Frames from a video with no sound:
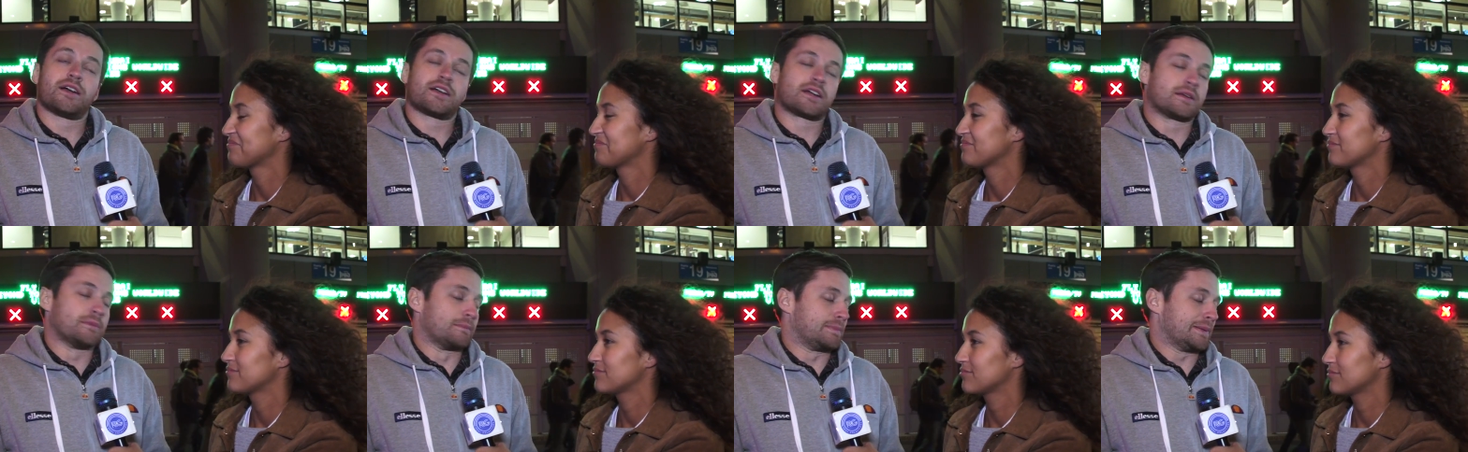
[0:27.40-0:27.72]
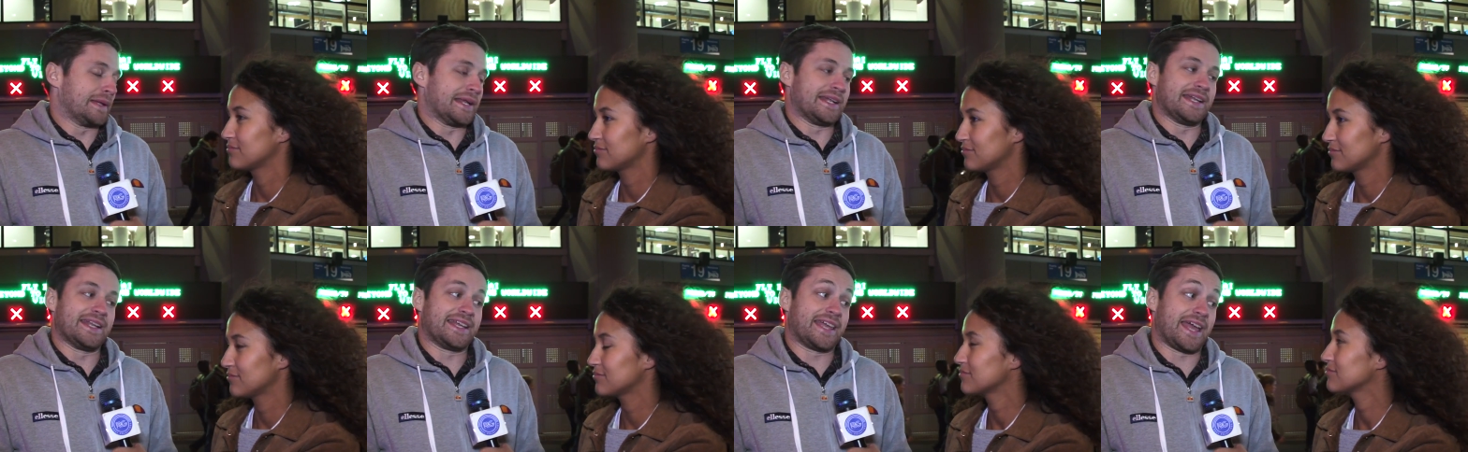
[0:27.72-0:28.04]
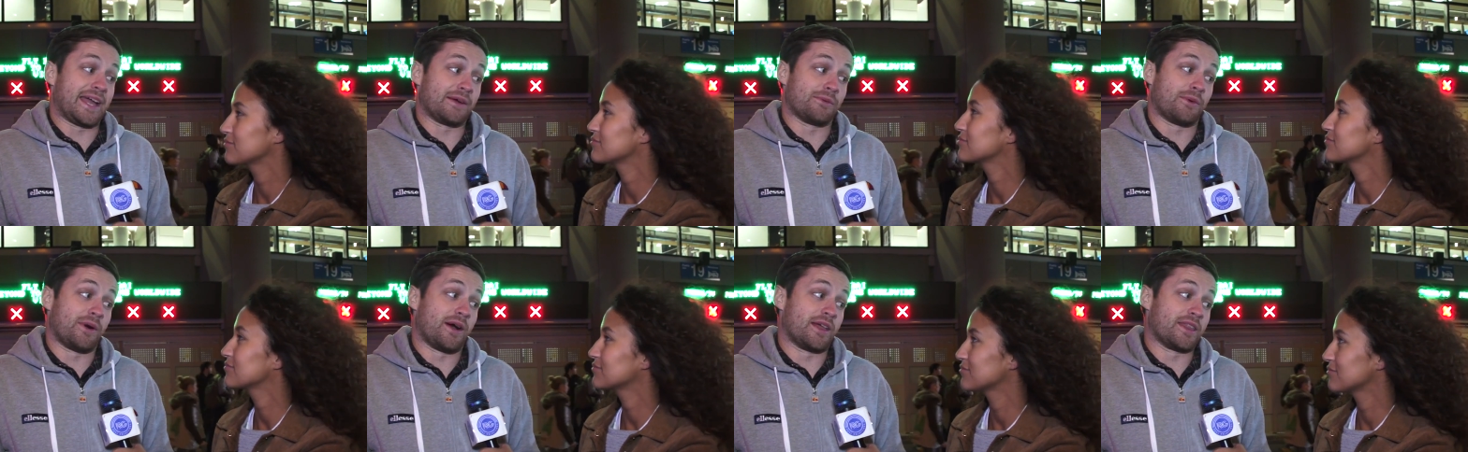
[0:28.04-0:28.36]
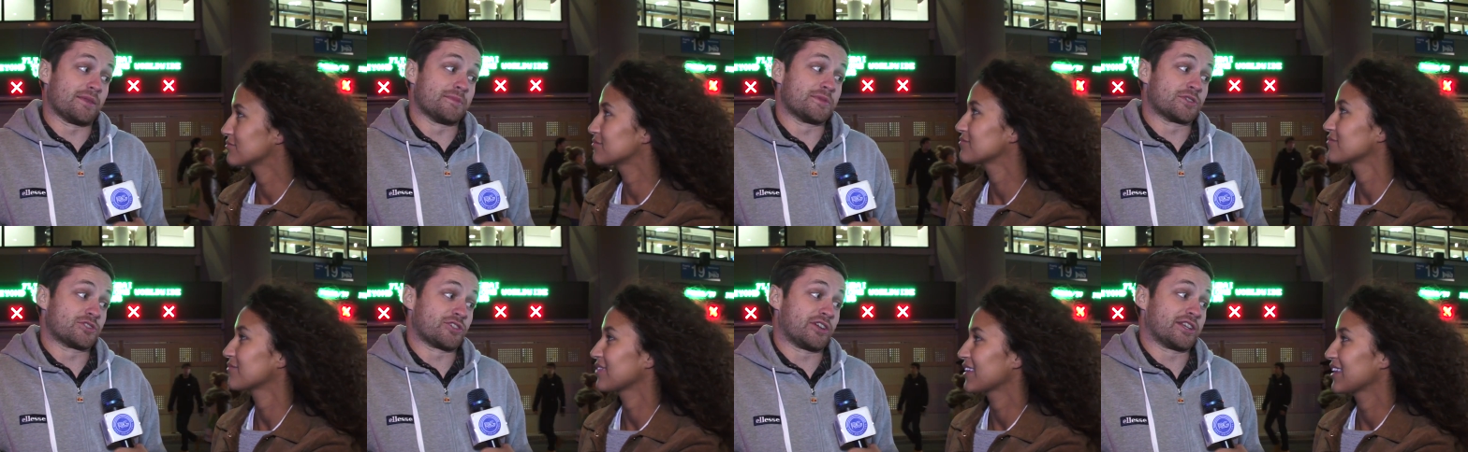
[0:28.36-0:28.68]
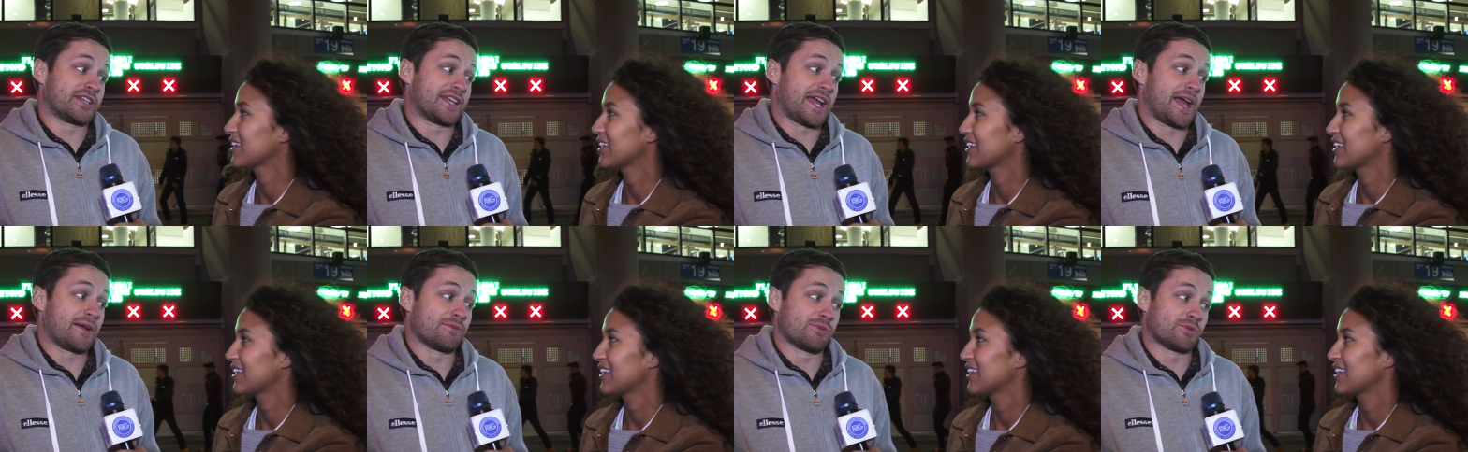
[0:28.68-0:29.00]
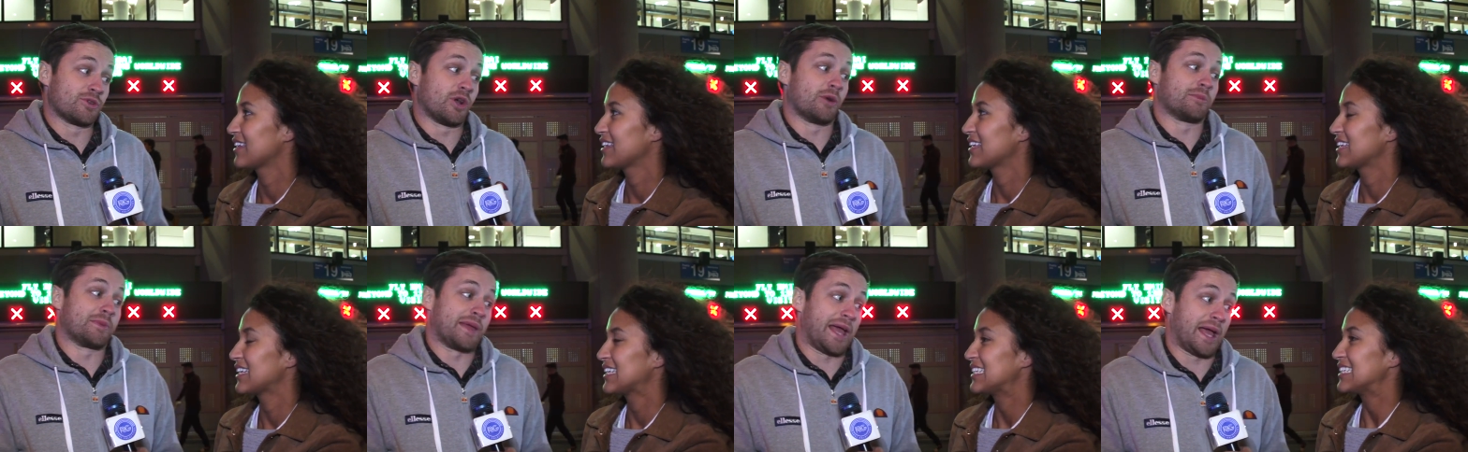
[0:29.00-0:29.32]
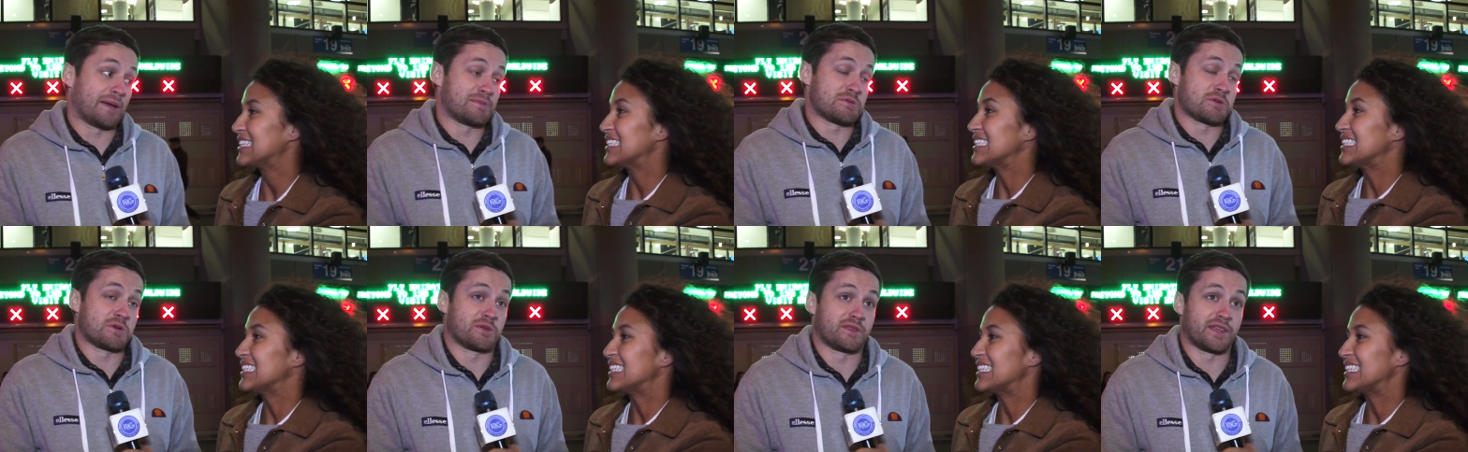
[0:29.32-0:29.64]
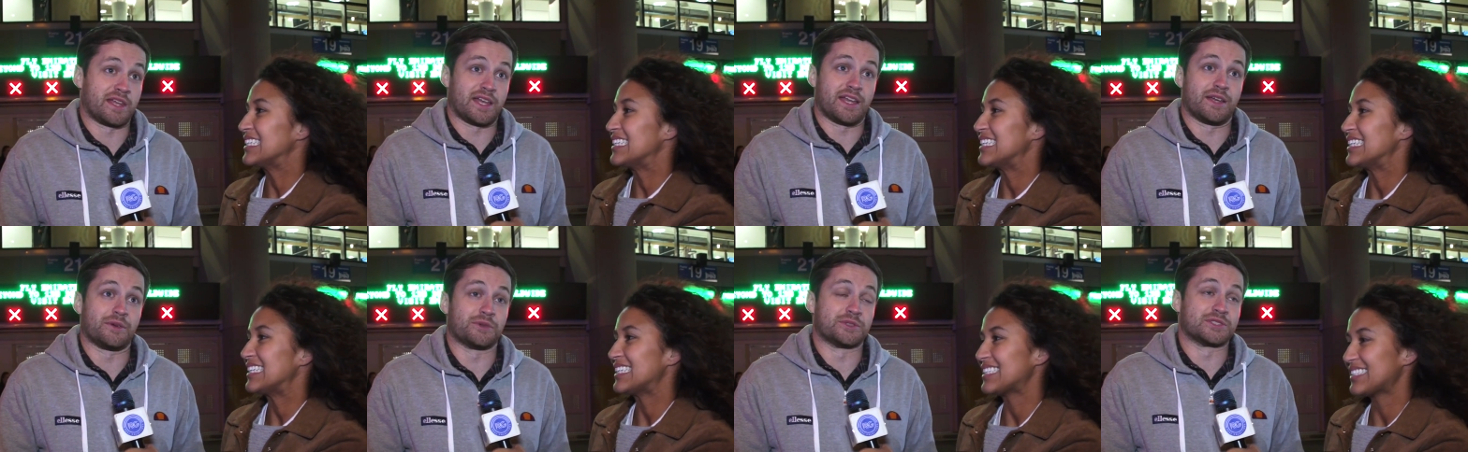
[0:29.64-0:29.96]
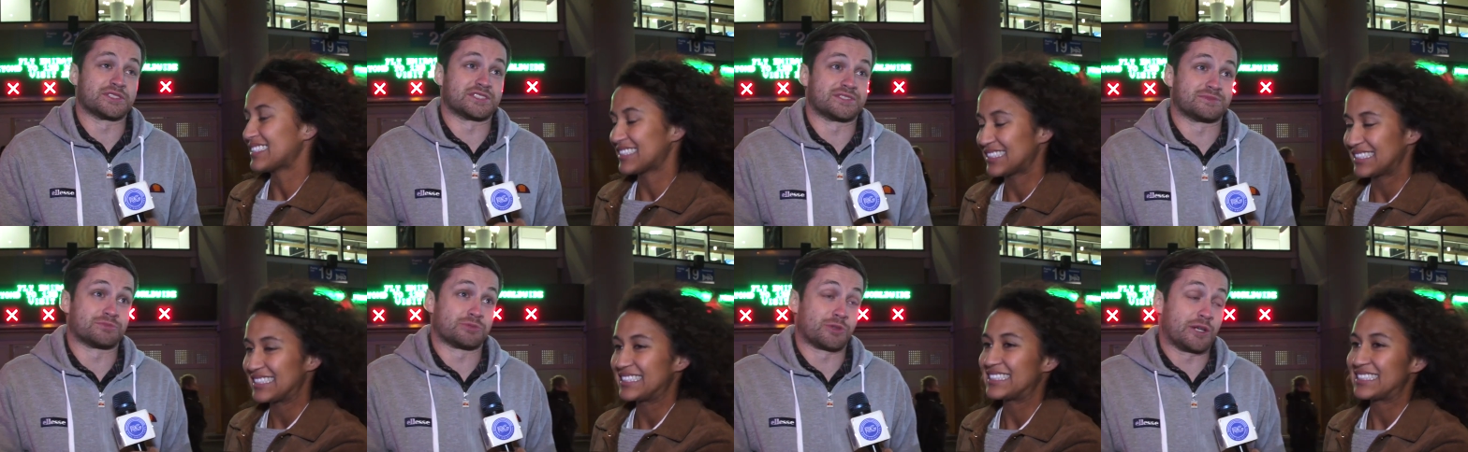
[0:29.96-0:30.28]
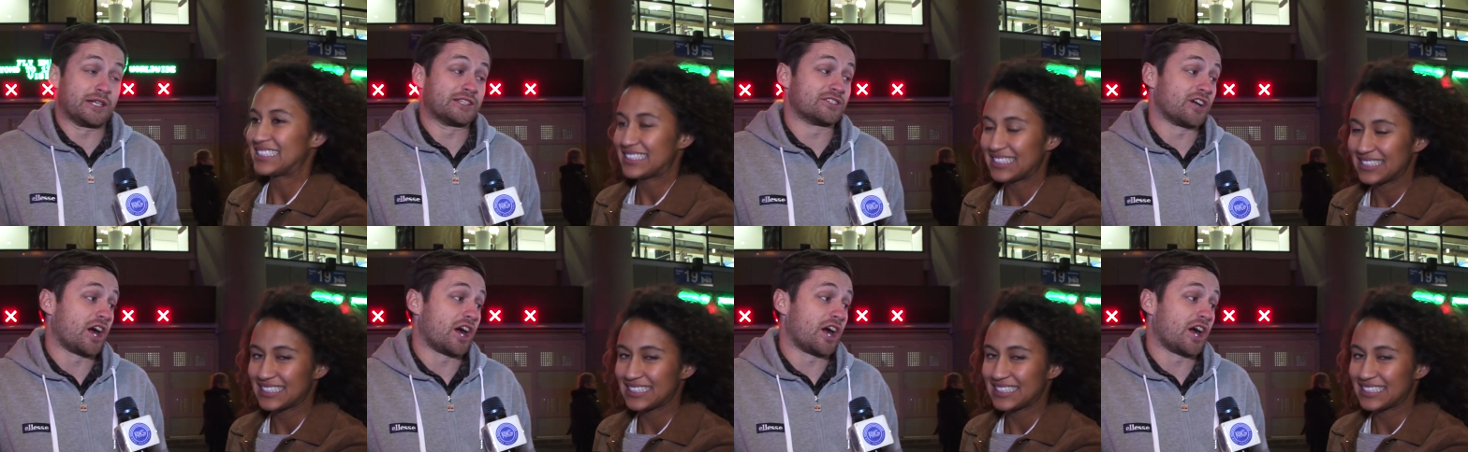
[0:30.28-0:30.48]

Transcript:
Speaker 1: completely get why the Madrid camp will not be happy with it. It was pretty